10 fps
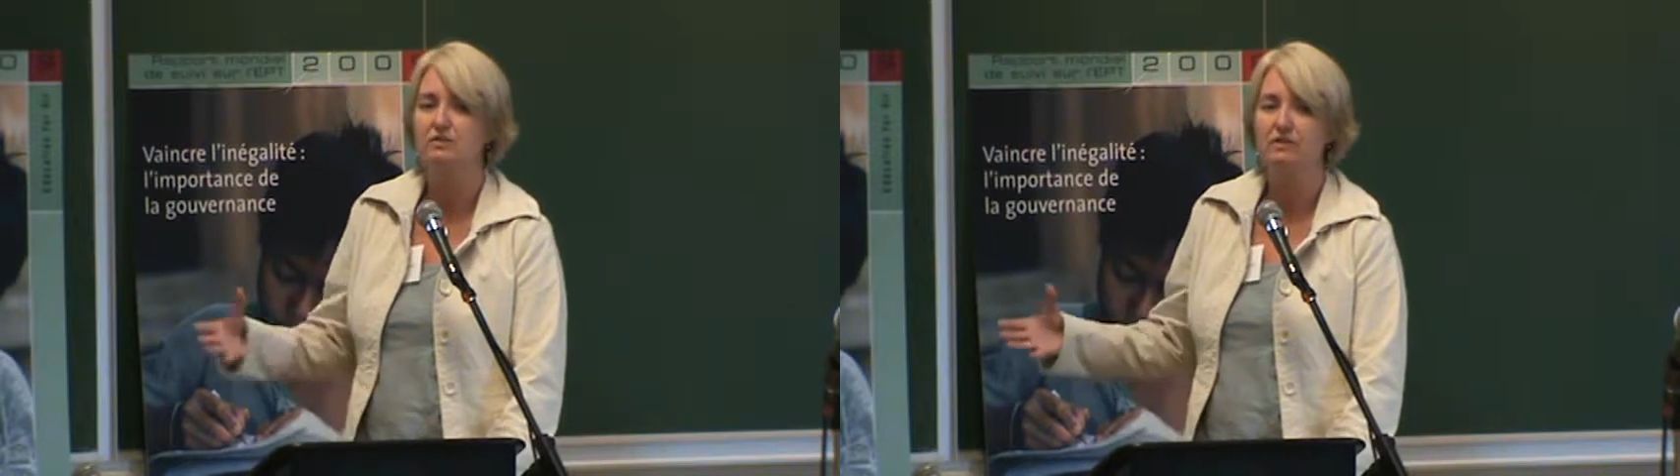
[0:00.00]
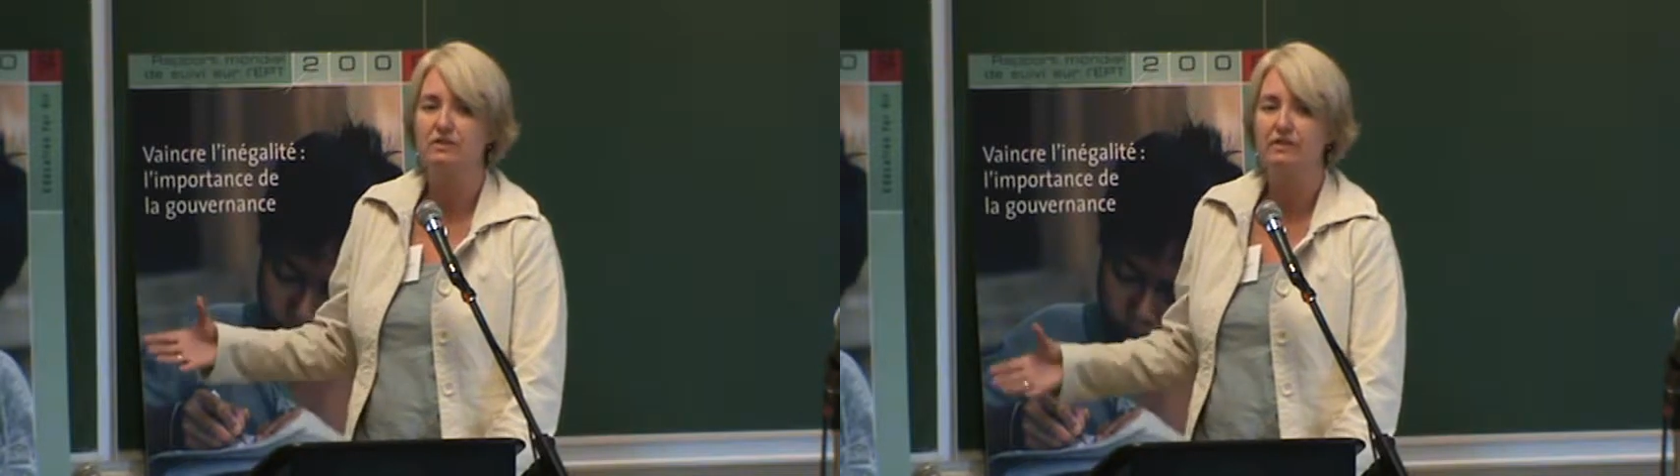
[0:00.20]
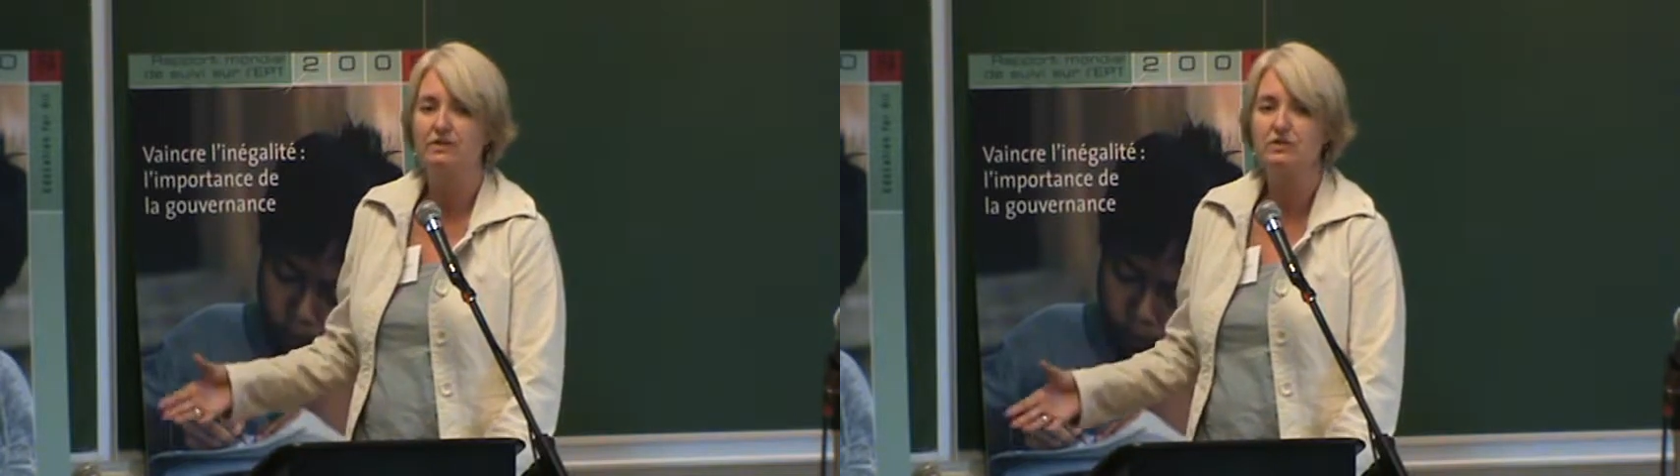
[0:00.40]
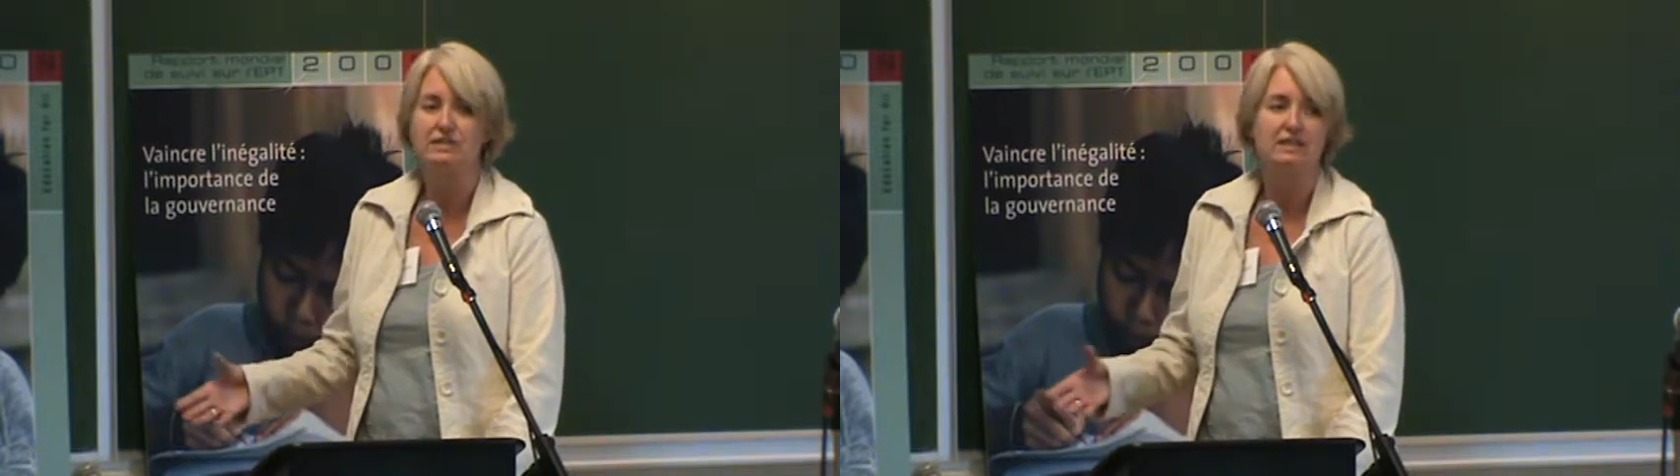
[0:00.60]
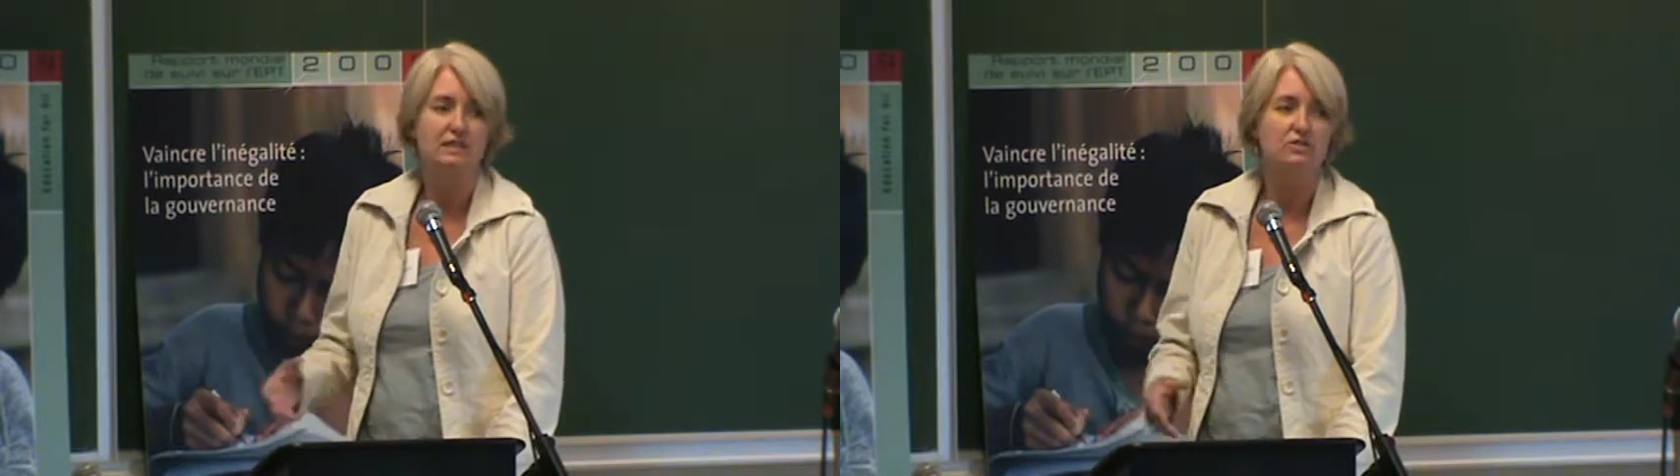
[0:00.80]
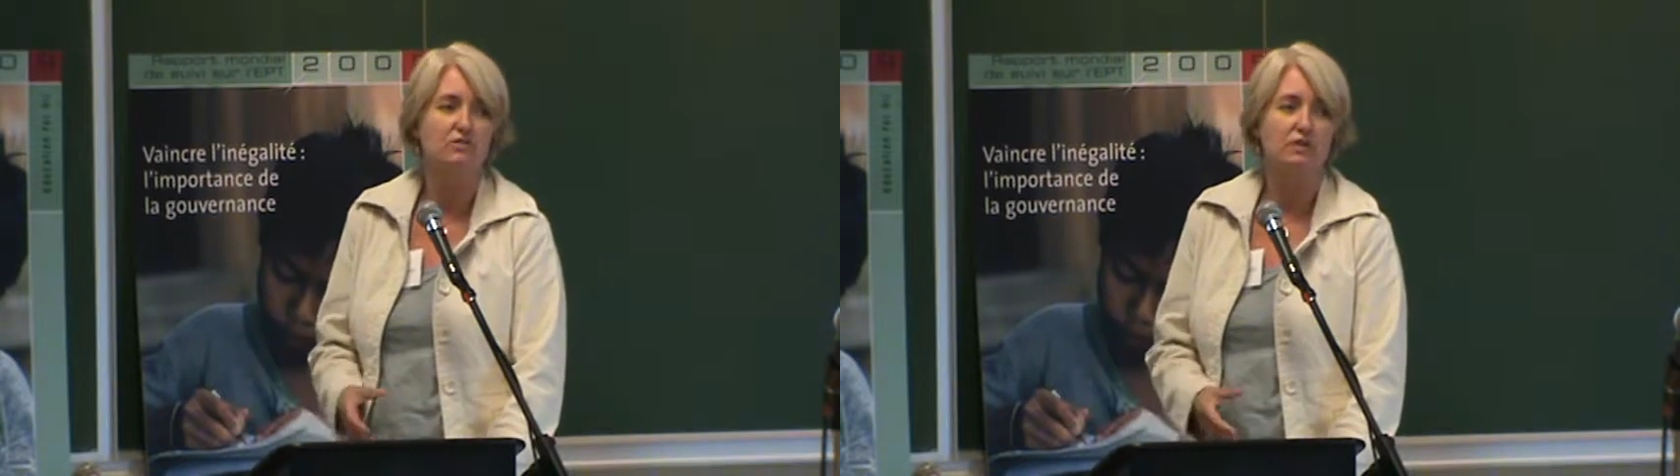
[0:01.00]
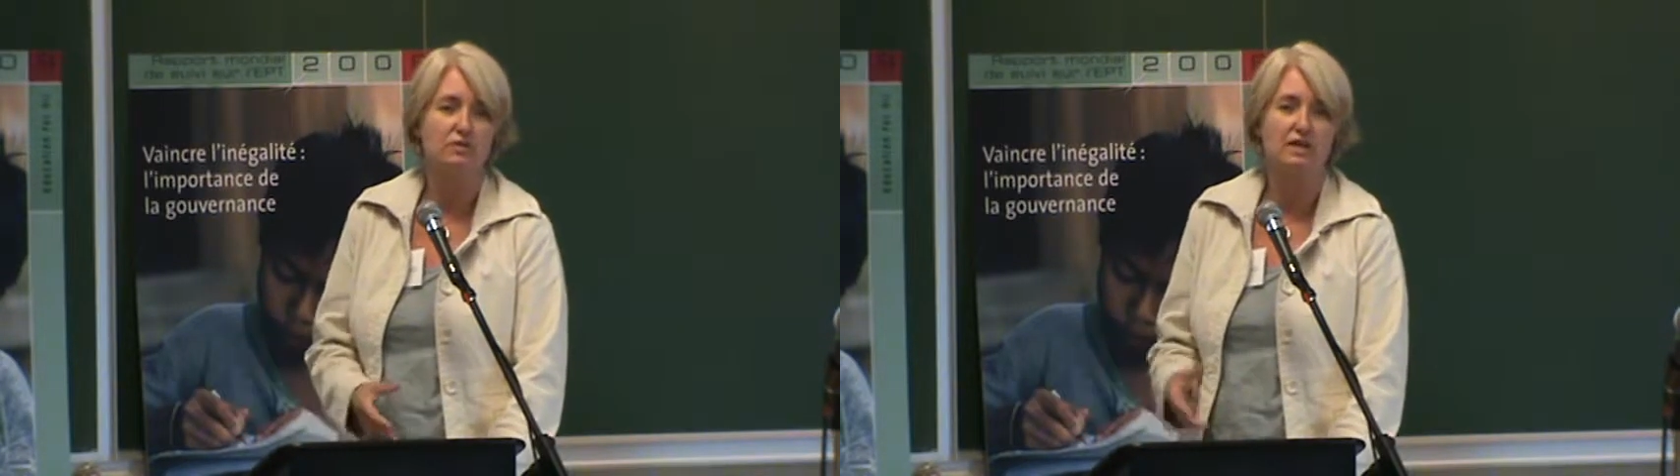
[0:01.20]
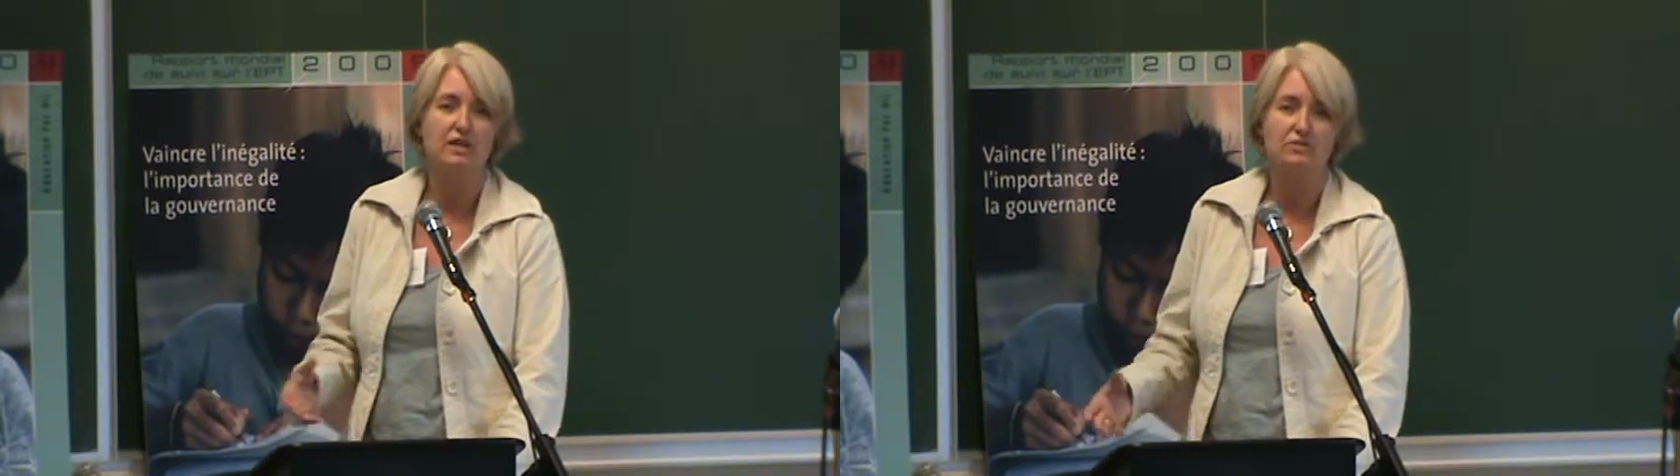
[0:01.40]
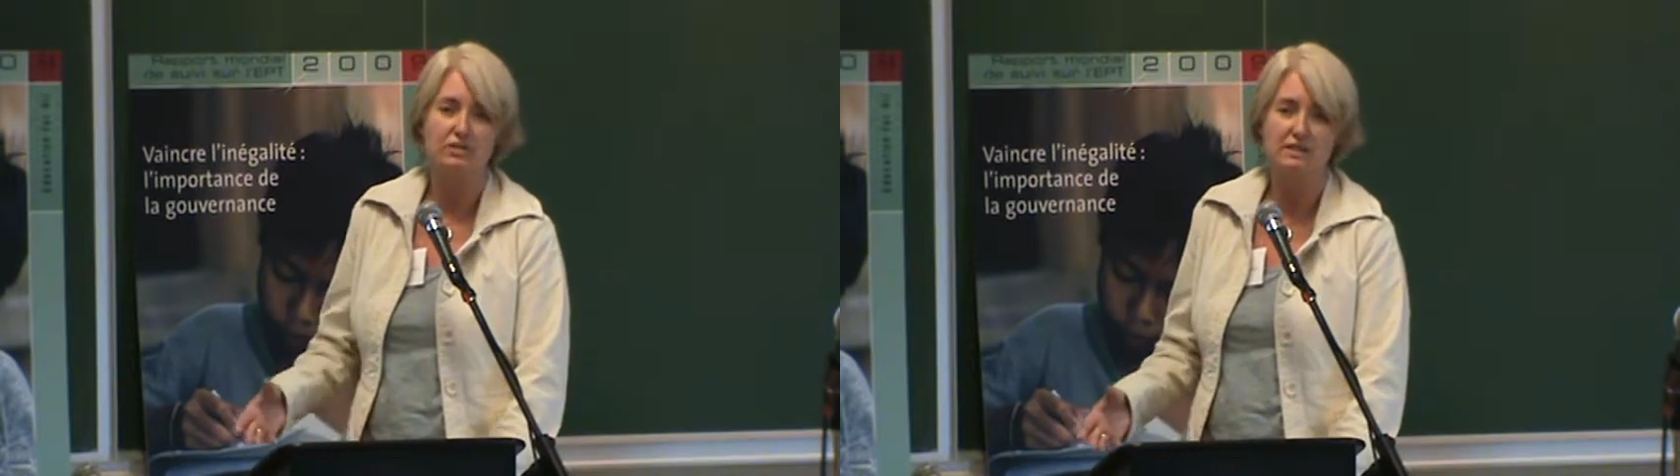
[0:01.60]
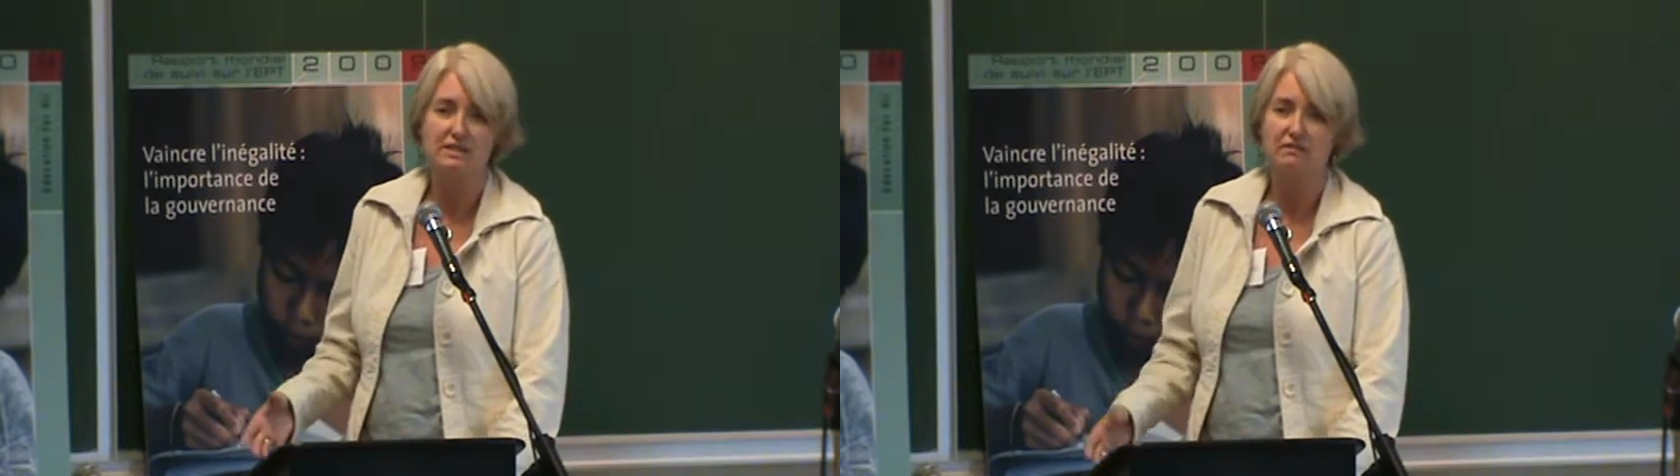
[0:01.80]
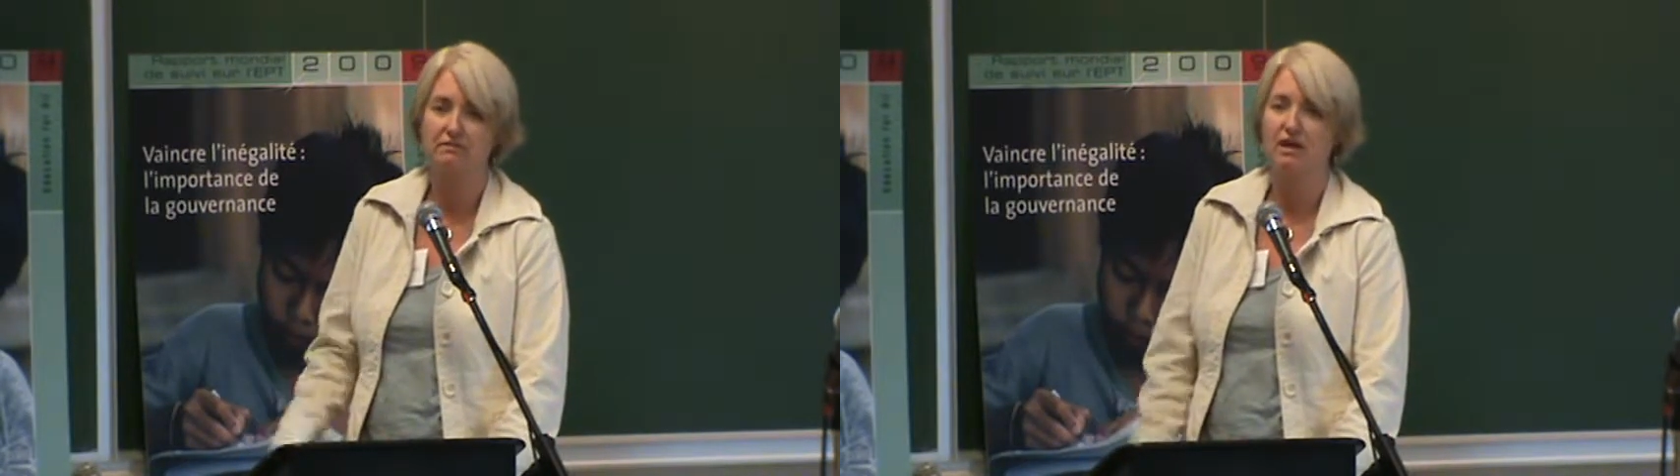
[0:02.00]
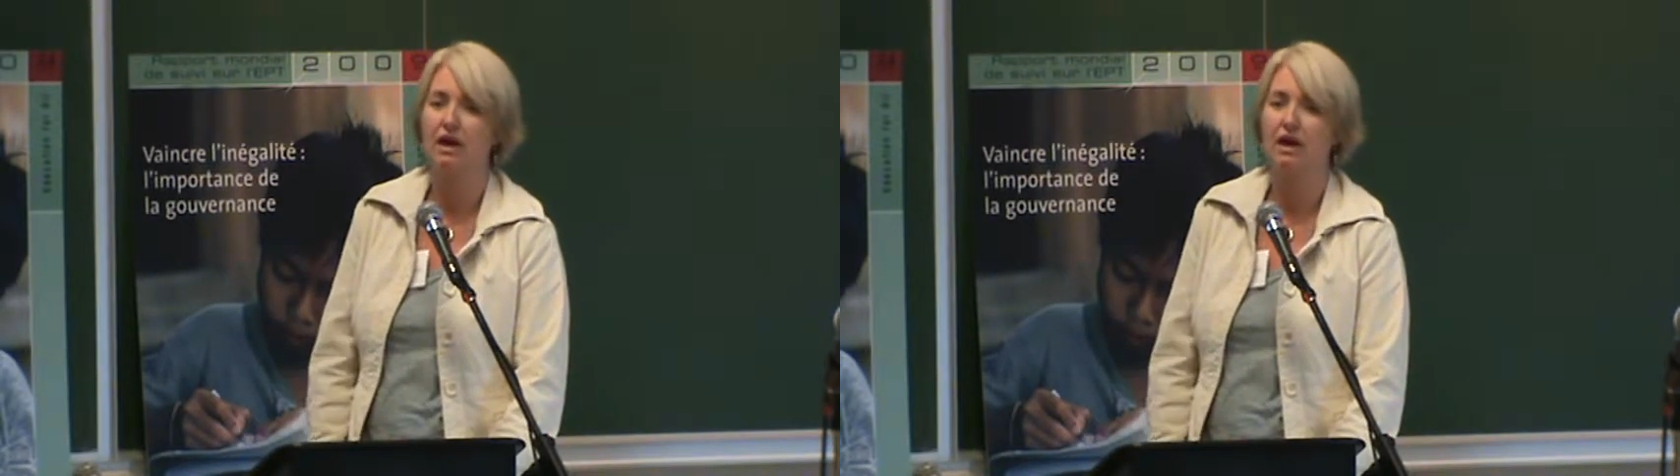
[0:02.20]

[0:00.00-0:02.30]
of interventions in each of those countries,